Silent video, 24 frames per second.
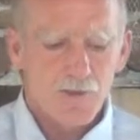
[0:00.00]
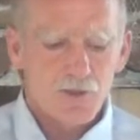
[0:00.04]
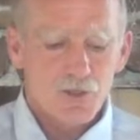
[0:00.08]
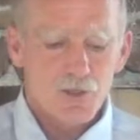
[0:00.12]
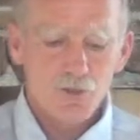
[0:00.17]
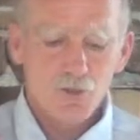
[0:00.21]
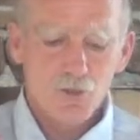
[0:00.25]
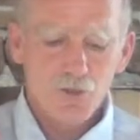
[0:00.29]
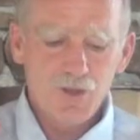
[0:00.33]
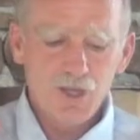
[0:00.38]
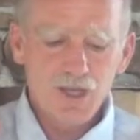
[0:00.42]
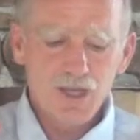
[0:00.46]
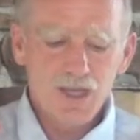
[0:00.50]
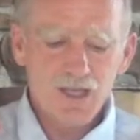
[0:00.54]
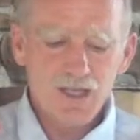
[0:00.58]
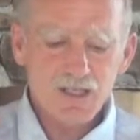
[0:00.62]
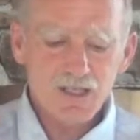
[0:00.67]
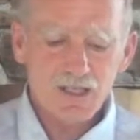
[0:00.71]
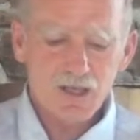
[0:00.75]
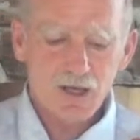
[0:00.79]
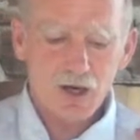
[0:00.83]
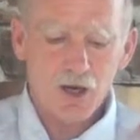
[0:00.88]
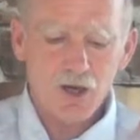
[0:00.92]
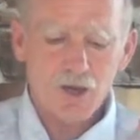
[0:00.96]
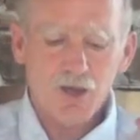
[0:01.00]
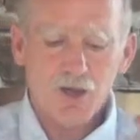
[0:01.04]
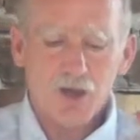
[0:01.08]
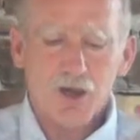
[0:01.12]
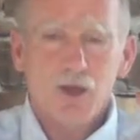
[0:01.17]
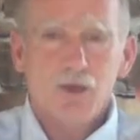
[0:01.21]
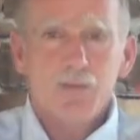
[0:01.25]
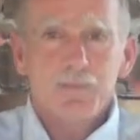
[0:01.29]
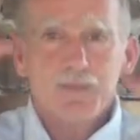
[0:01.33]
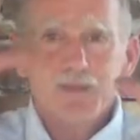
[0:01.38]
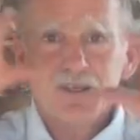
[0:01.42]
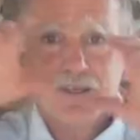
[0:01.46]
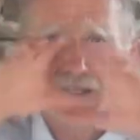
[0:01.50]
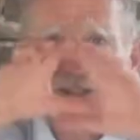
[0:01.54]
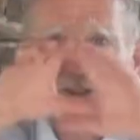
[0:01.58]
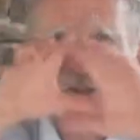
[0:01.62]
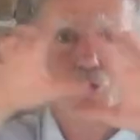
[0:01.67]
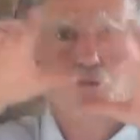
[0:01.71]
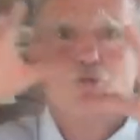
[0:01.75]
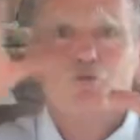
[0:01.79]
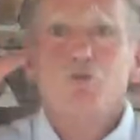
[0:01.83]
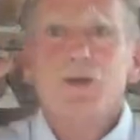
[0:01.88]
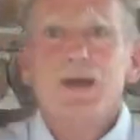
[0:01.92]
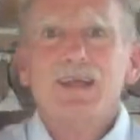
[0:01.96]
So this is
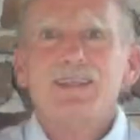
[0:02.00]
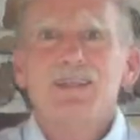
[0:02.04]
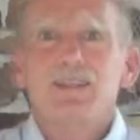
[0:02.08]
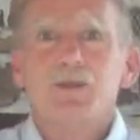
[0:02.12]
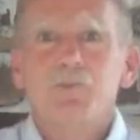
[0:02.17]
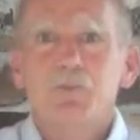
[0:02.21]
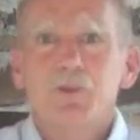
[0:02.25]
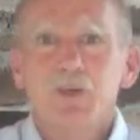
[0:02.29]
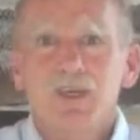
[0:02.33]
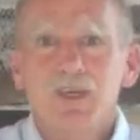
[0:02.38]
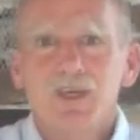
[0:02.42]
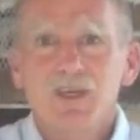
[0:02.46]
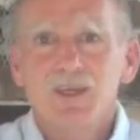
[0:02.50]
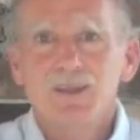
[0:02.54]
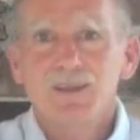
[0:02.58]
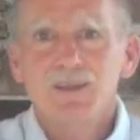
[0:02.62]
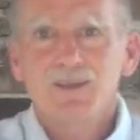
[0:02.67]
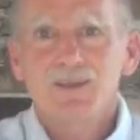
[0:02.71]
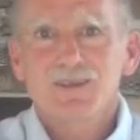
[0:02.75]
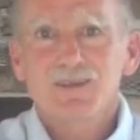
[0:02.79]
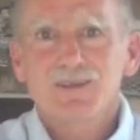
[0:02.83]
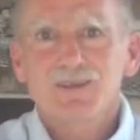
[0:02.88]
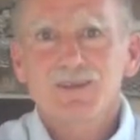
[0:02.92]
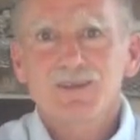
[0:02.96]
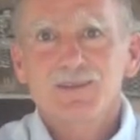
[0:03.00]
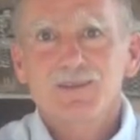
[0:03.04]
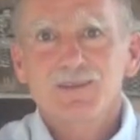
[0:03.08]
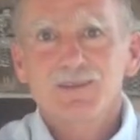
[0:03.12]
the recipe,